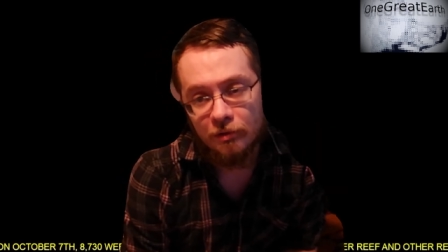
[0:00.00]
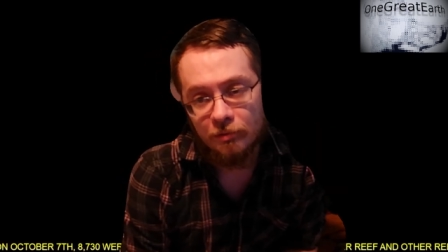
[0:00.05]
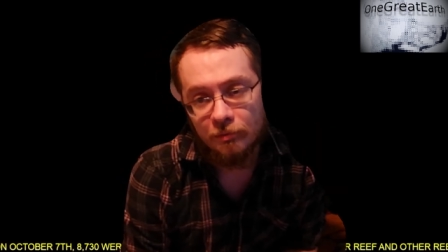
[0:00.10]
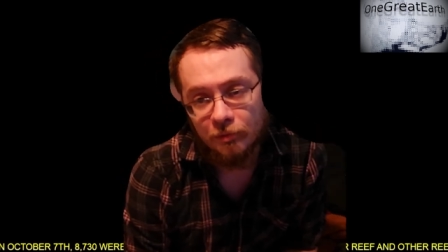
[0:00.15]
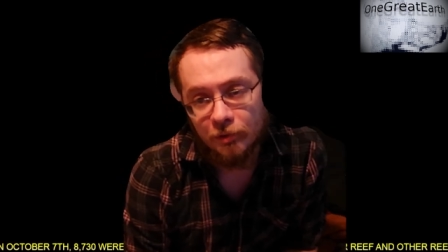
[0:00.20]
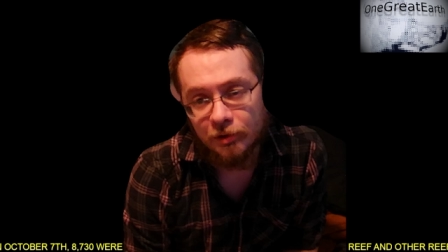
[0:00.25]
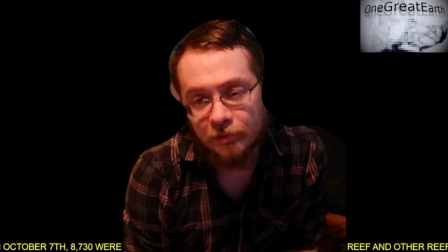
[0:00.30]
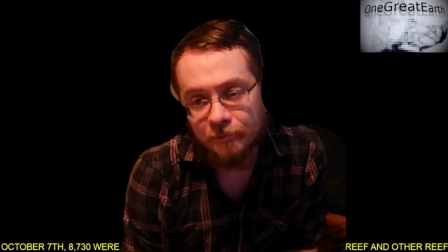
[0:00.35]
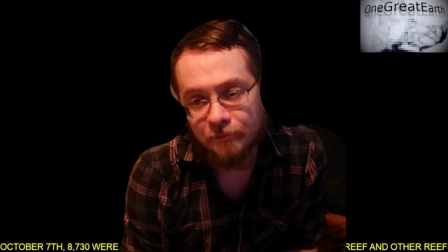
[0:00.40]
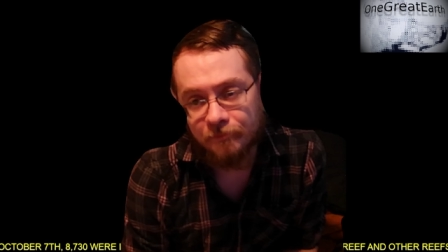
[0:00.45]

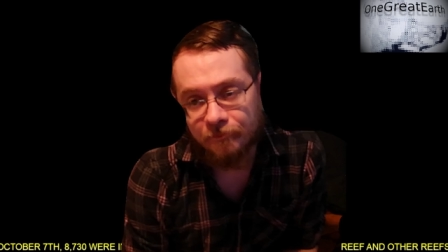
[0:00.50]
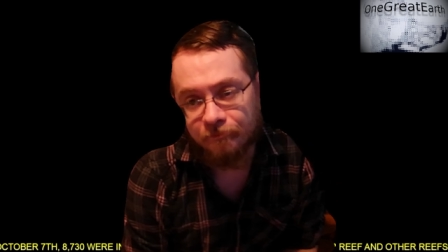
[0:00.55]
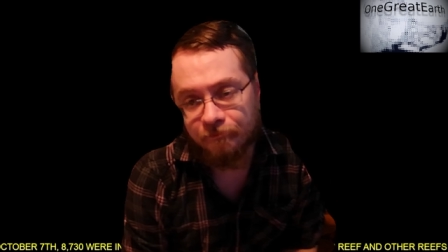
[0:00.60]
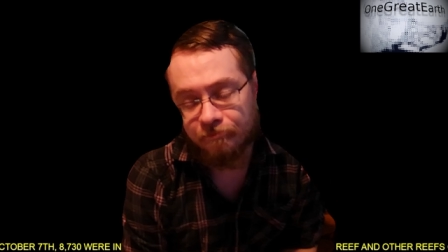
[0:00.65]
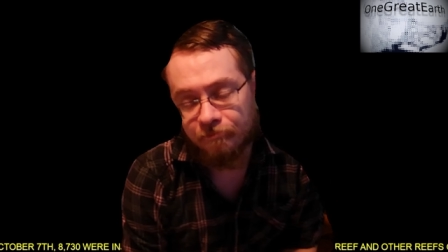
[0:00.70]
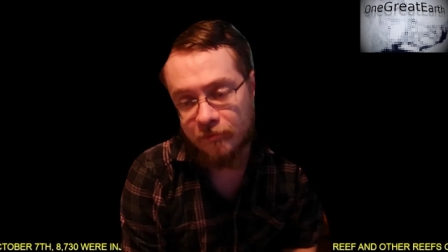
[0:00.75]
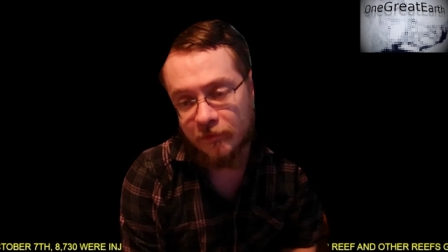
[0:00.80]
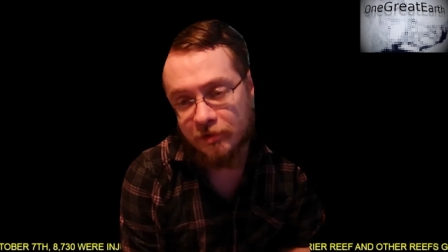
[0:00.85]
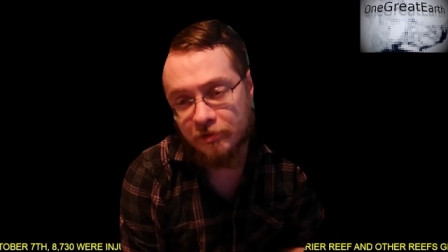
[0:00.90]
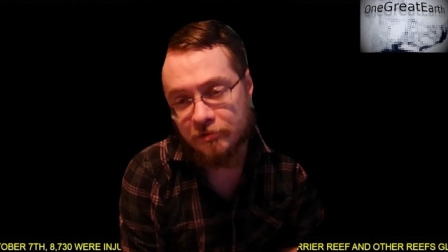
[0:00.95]
But
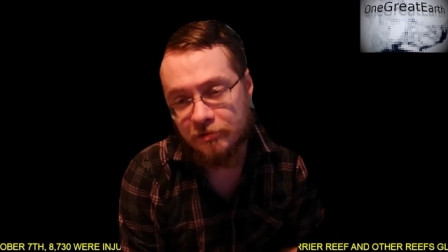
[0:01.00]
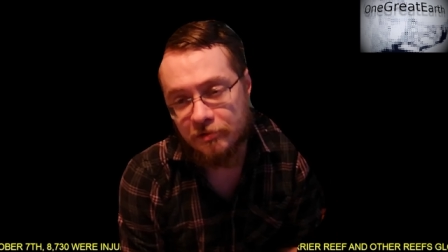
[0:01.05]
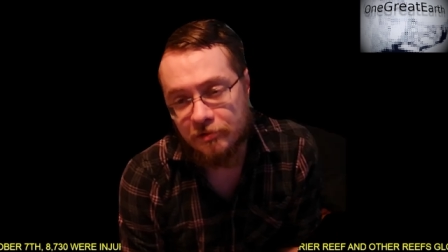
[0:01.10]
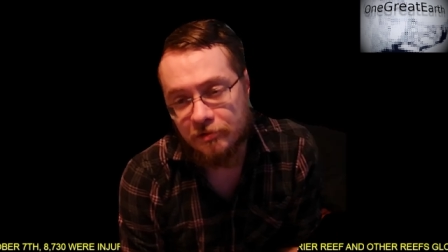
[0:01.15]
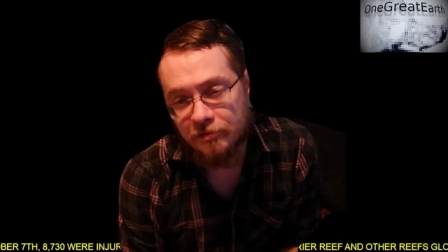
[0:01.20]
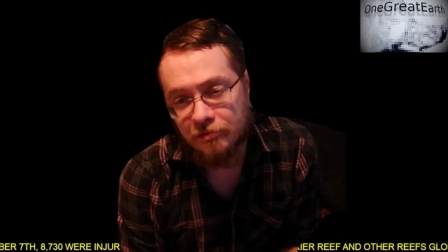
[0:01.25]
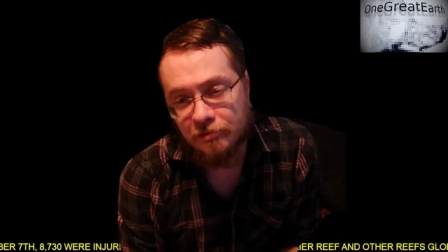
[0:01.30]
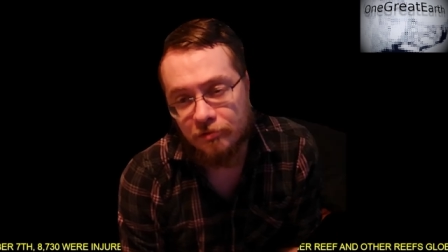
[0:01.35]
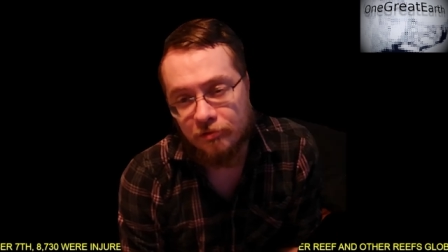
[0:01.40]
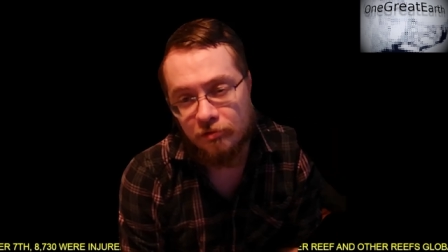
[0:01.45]
since
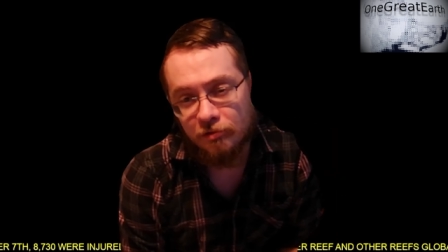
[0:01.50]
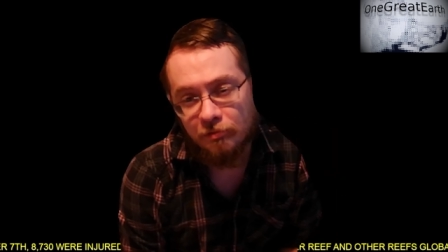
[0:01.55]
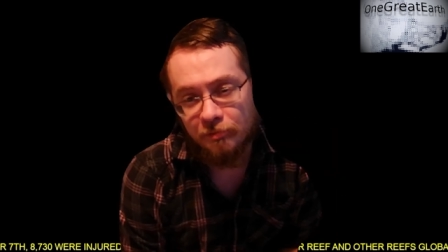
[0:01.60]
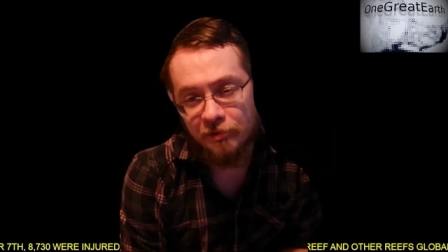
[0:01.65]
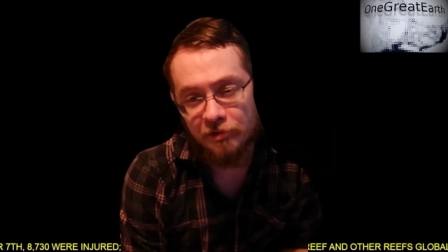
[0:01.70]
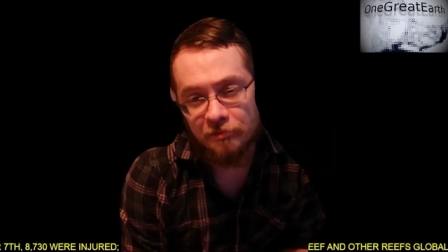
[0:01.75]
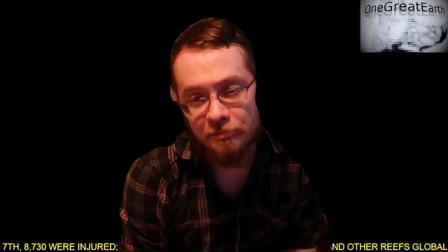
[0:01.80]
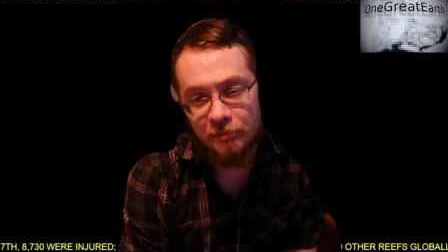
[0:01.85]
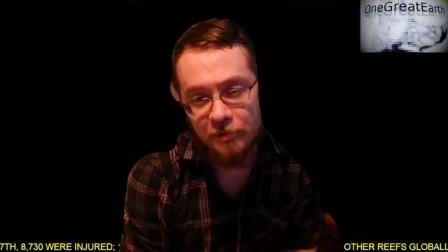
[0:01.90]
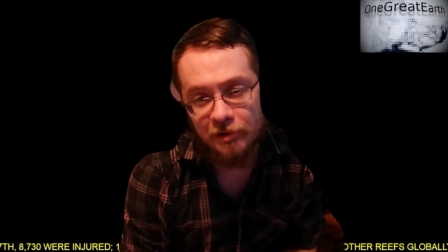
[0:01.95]
YouTube
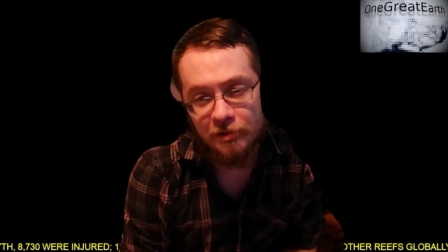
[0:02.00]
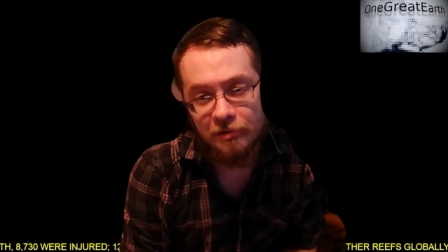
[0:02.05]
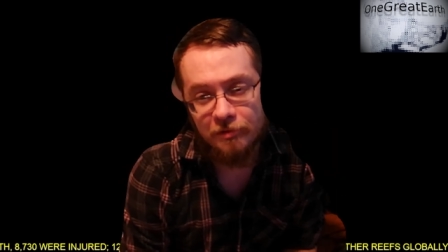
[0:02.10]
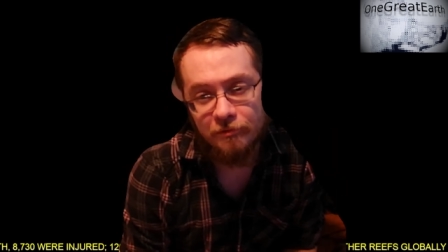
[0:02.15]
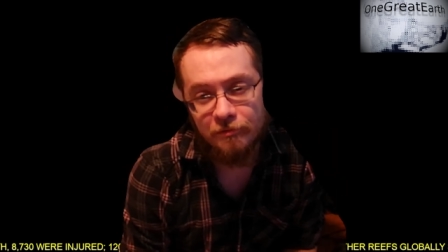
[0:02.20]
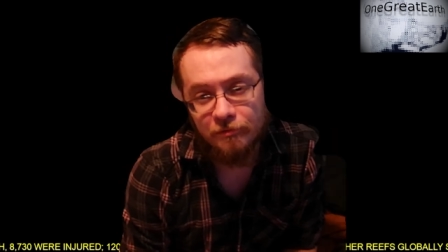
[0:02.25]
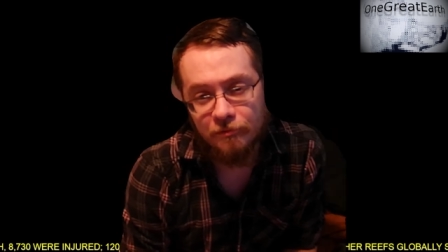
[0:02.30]
has made it